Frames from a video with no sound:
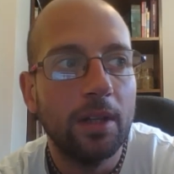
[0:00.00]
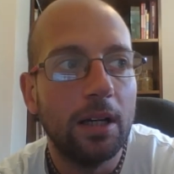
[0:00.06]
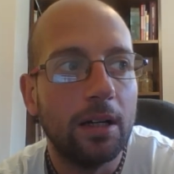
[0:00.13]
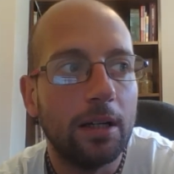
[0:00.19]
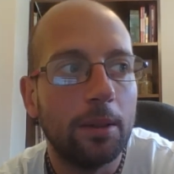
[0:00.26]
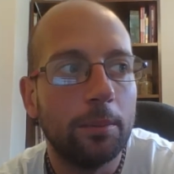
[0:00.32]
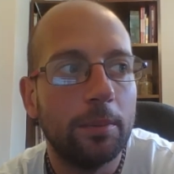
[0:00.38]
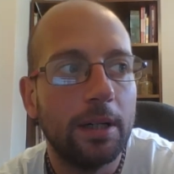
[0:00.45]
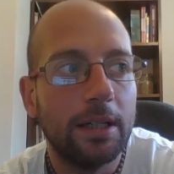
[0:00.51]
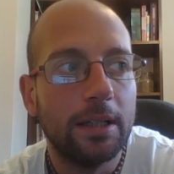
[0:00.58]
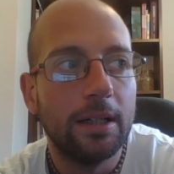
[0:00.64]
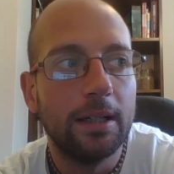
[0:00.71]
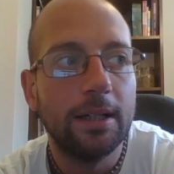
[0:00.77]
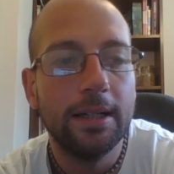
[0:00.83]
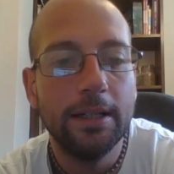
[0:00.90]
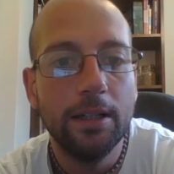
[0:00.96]
And
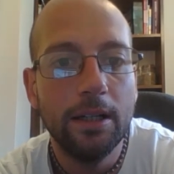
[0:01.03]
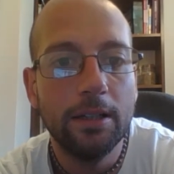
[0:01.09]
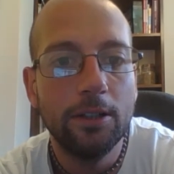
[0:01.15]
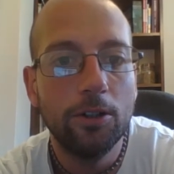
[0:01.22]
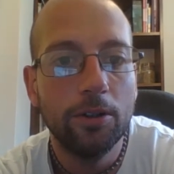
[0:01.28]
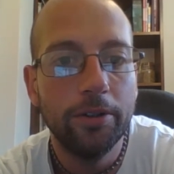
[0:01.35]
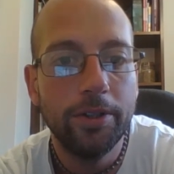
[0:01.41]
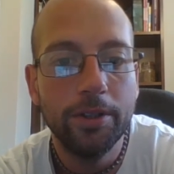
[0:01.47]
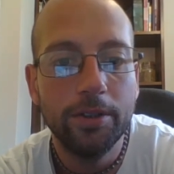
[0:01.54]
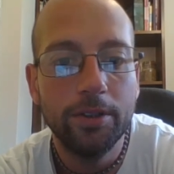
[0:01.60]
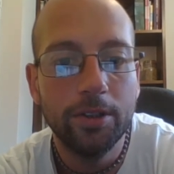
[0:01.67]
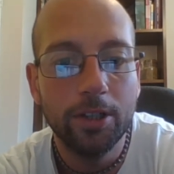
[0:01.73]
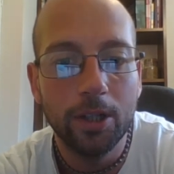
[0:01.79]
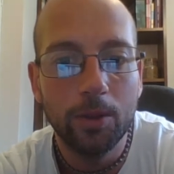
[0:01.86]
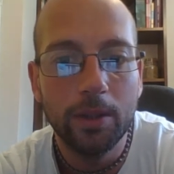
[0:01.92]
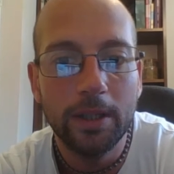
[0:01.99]
I encourage you to
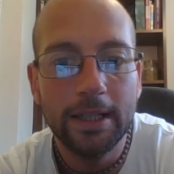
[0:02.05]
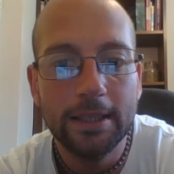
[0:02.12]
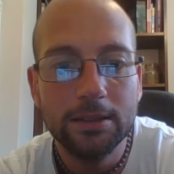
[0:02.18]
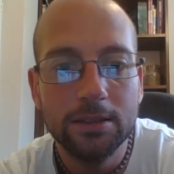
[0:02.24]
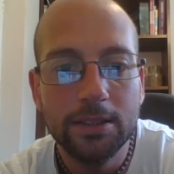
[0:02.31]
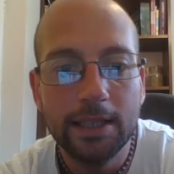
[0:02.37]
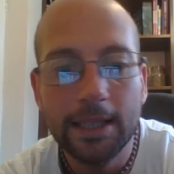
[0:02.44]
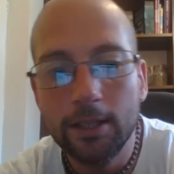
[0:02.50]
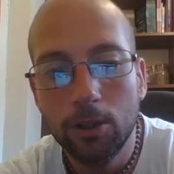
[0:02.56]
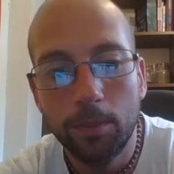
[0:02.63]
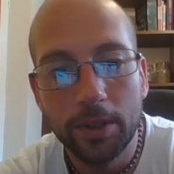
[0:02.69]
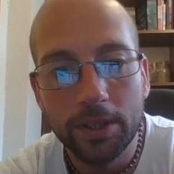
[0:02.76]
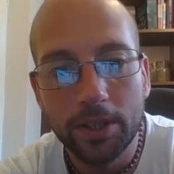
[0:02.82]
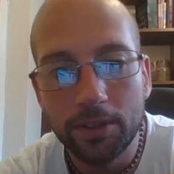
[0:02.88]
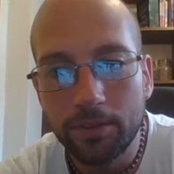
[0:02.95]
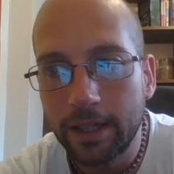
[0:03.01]
go and check up
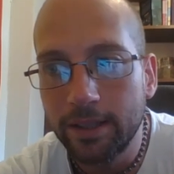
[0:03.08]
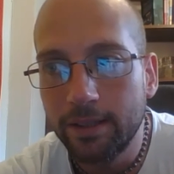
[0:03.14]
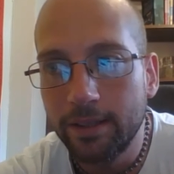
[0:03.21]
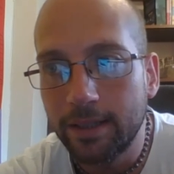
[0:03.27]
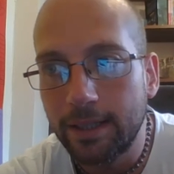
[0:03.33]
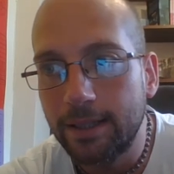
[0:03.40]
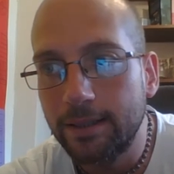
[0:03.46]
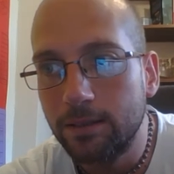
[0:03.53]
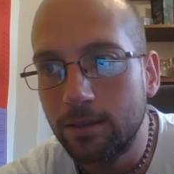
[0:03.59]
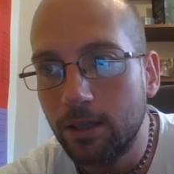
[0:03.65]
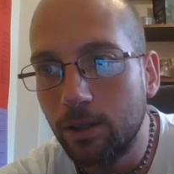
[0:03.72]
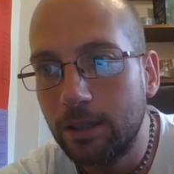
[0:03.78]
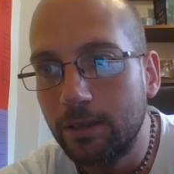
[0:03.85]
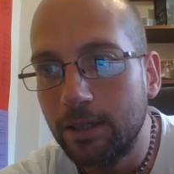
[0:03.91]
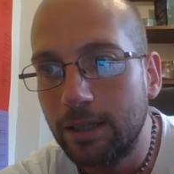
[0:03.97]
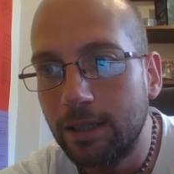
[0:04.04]
on these facts and go
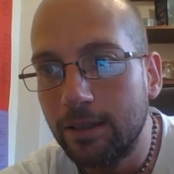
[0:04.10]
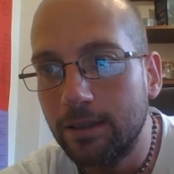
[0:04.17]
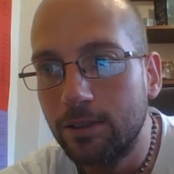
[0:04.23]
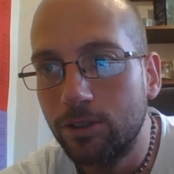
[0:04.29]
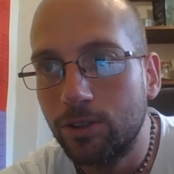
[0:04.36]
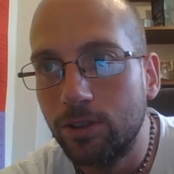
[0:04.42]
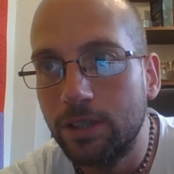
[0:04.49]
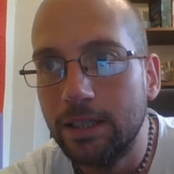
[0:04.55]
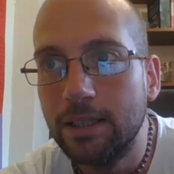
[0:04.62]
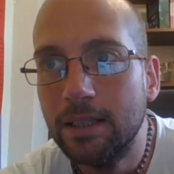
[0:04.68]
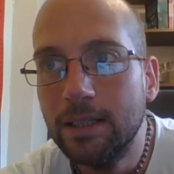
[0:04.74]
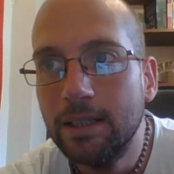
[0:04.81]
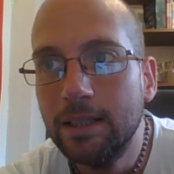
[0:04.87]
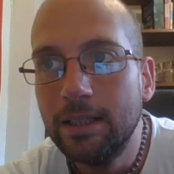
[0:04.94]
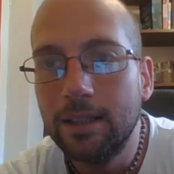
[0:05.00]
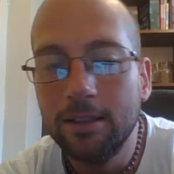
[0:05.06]
out there and study
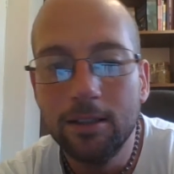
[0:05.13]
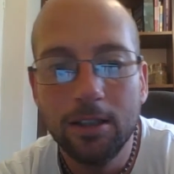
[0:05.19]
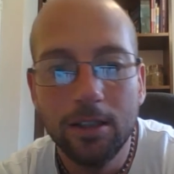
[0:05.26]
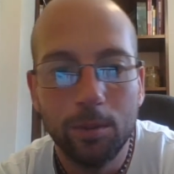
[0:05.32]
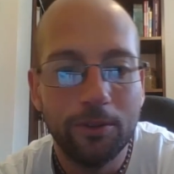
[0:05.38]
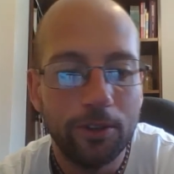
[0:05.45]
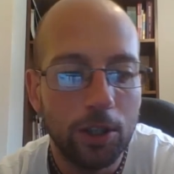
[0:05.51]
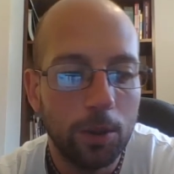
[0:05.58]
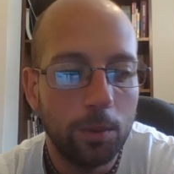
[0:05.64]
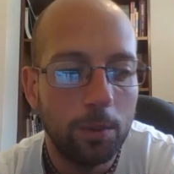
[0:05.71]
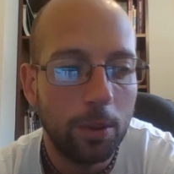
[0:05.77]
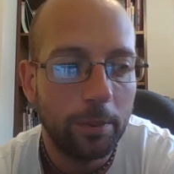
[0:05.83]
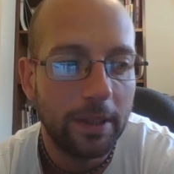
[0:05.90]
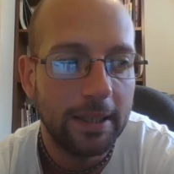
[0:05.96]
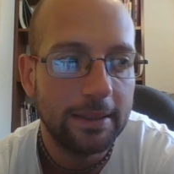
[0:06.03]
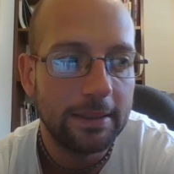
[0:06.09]
and learn with an open
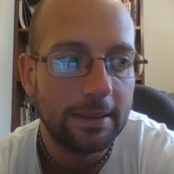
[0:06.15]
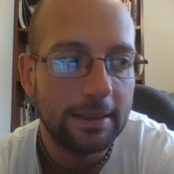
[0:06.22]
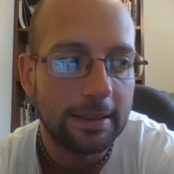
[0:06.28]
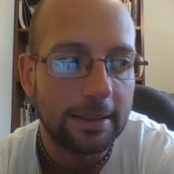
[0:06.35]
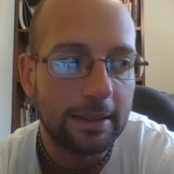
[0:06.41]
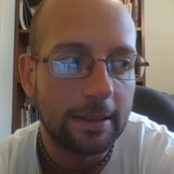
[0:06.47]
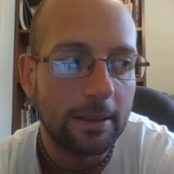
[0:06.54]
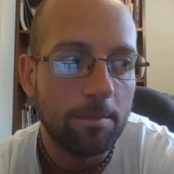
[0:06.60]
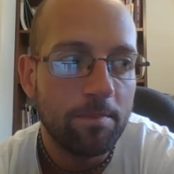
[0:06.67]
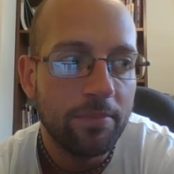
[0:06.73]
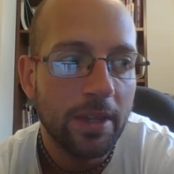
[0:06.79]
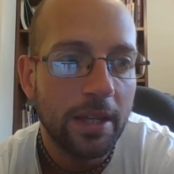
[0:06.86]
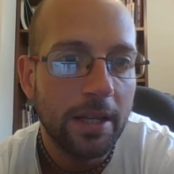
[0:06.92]
mind, and